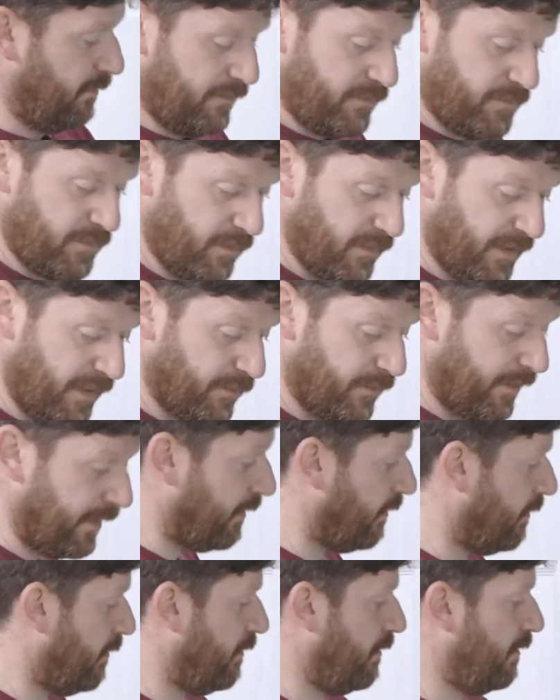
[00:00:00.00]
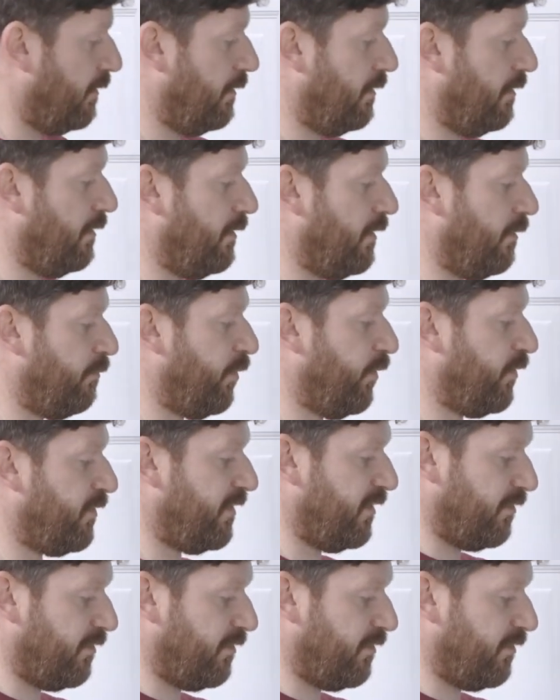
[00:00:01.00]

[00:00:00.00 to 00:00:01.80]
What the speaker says: throw that away, and then push this